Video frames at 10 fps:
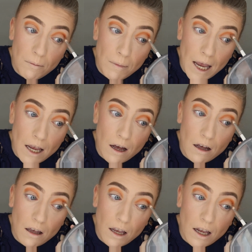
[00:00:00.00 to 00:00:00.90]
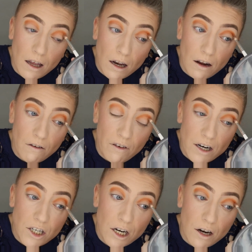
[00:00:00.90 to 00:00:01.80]
Bea an
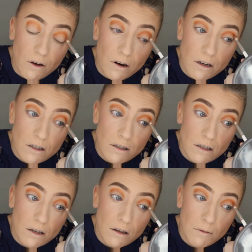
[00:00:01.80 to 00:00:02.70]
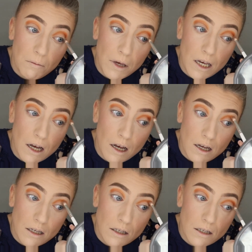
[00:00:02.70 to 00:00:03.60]
eviction notice
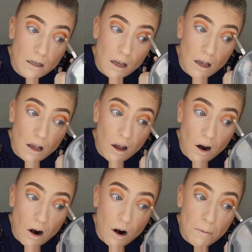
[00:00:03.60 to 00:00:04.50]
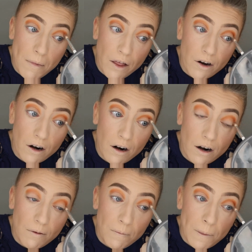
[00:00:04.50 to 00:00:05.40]
because her mother
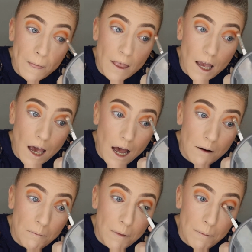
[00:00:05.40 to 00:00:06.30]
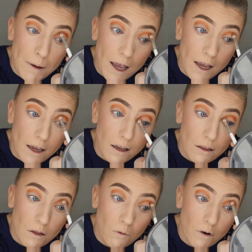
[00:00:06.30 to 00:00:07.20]
hadn't been paying
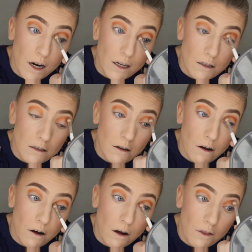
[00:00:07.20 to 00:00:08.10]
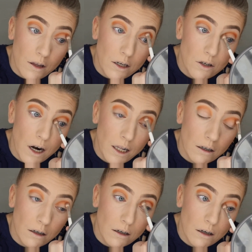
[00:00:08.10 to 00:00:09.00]
the rent on the
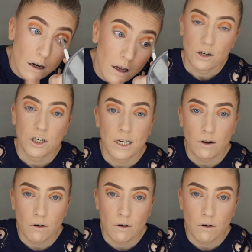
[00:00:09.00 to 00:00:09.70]
trailer. She knew